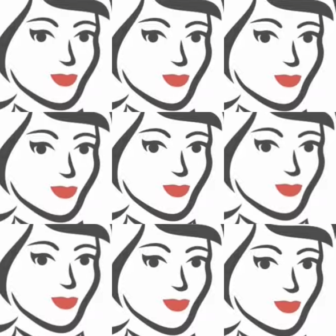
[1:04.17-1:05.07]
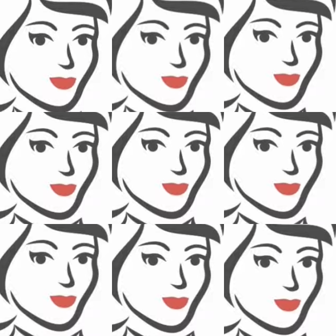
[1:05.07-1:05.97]
and things we can
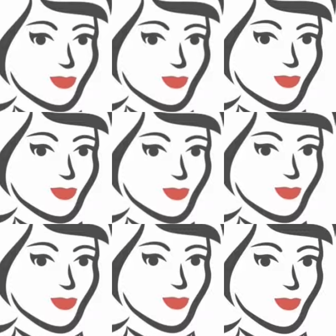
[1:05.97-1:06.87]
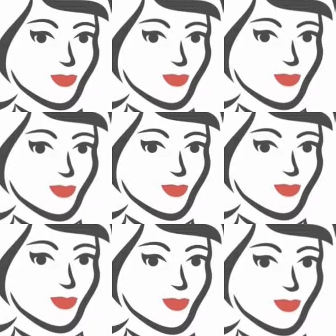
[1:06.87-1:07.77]
institute within our own lives to
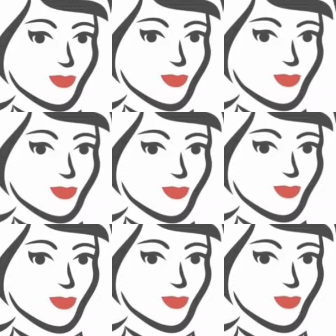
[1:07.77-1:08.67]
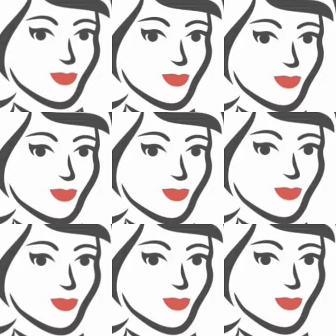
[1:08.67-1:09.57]
live our dreams. But
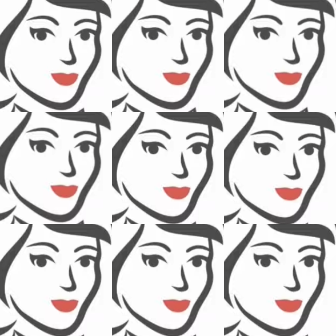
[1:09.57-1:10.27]
today, Lynn is going to